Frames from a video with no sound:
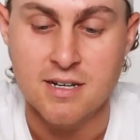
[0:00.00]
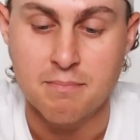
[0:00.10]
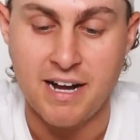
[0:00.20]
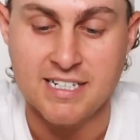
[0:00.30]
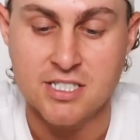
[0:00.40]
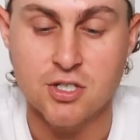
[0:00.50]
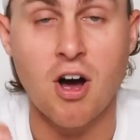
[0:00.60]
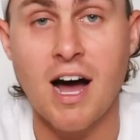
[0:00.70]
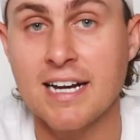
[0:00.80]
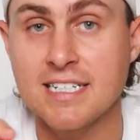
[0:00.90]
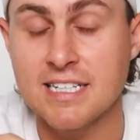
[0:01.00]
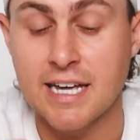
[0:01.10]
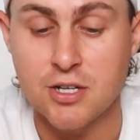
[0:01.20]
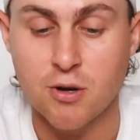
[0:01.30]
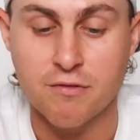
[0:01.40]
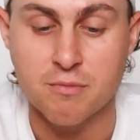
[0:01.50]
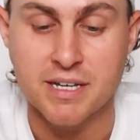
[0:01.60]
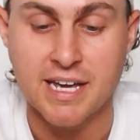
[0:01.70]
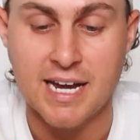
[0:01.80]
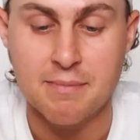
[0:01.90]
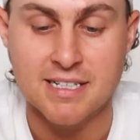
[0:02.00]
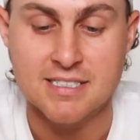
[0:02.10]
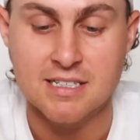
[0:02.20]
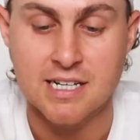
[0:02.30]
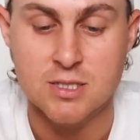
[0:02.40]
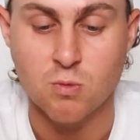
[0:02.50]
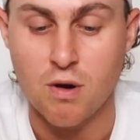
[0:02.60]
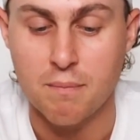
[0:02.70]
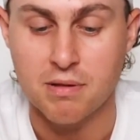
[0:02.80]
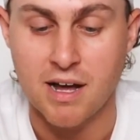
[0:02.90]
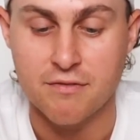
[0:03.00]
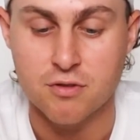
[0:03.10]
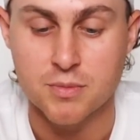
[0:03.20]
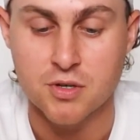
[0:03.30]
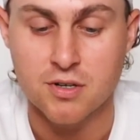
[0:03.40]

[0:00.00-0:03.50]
Paste in your ID that you got from the game and select what platform you're on.